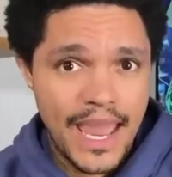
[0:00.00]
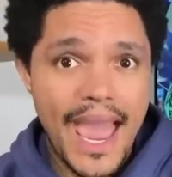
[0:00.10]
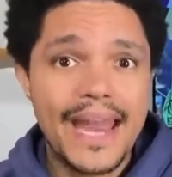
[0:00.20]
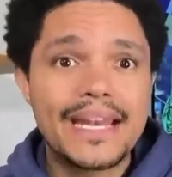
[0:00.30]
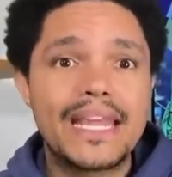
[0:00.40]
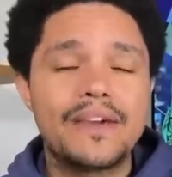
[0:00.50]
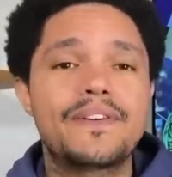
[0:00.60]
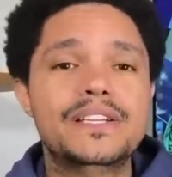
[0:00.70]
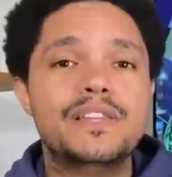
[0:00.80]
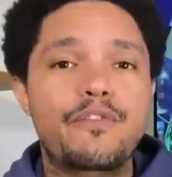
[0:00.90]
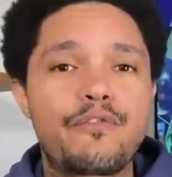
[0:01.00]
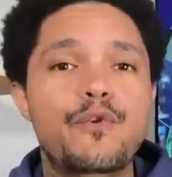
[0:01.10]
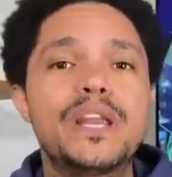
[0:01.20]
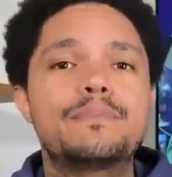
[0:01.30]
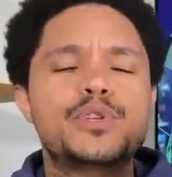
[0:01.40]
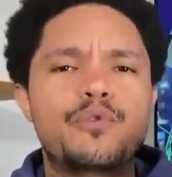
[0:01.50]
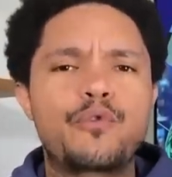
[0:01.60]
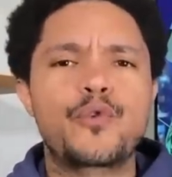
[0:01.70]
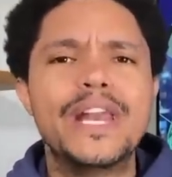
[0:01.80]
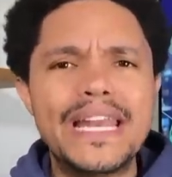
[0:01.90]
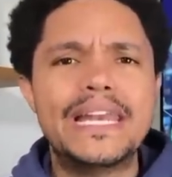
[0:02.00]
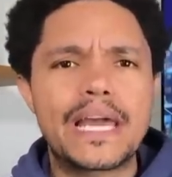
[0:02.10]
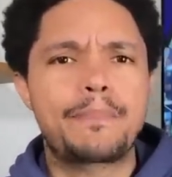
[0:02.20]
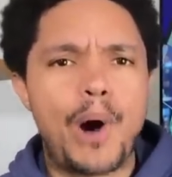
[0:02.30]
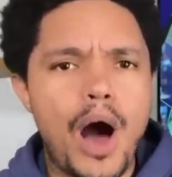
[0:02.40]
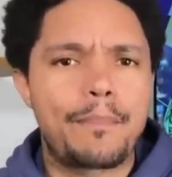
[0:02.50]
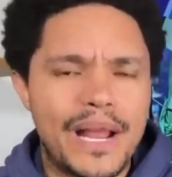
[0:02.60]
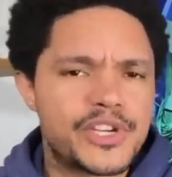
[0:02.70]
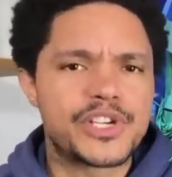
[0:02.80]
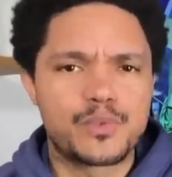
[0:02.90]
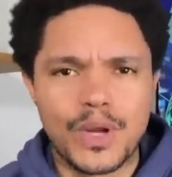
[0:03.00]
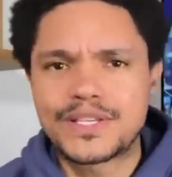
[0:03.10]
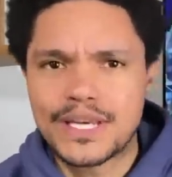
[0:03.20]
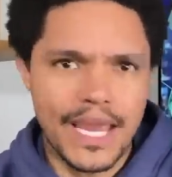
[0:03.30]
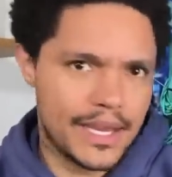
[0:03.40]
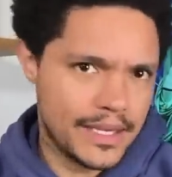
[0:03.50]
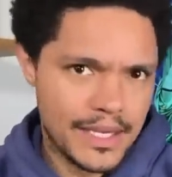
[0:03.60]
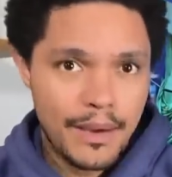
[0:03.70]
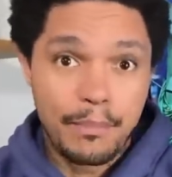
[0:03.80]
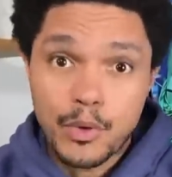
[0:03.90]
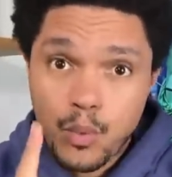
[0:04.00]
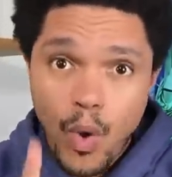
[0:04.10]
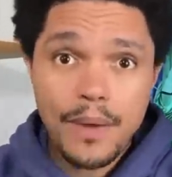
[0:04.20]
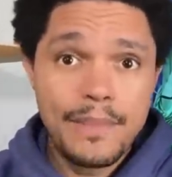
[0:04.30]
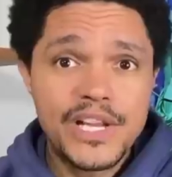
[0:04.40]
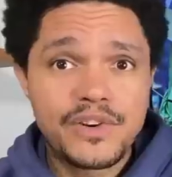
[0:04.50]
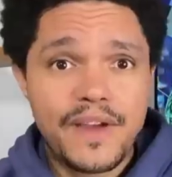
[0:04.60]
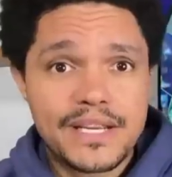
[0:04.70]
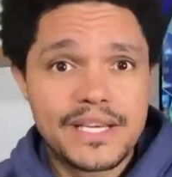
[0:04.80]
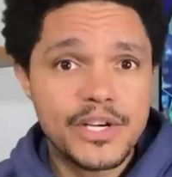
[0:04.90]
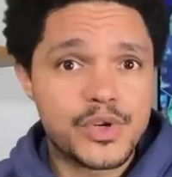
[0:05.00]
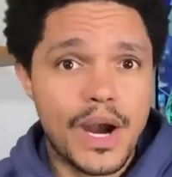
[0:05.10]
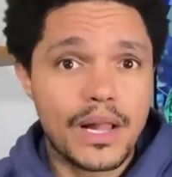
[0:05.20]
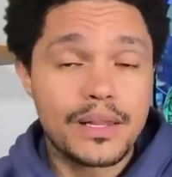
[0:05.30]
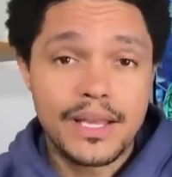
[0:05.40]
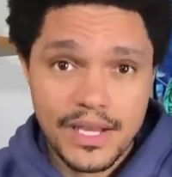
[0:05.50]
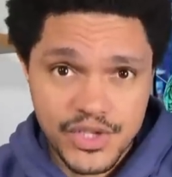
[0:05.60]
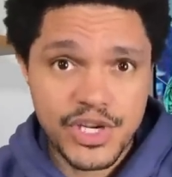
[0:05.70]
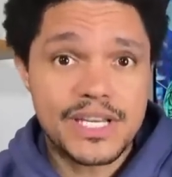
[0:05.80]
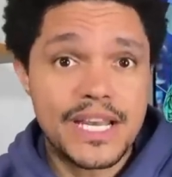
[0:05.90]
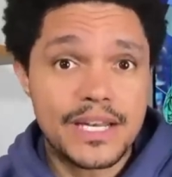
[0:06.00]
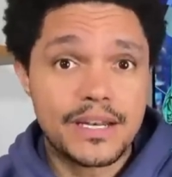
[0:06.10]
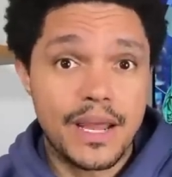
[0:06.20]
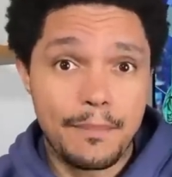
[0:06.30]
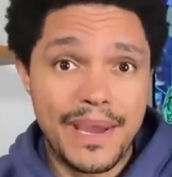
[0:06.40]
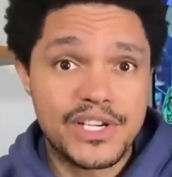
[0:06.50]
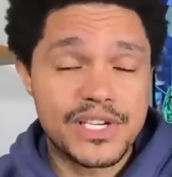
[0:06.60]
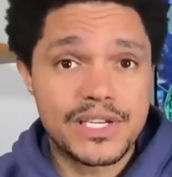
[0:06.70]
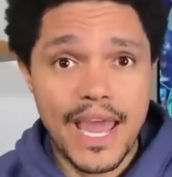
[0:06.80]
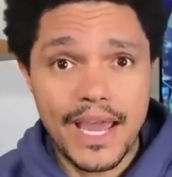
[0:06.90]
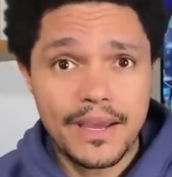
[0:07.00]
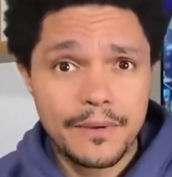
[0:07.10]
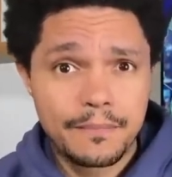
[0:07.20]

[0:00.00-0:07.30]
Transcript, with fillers: and give us the freedom to freely lick park benches once again. But one major vaccine trial has just hit a major snag.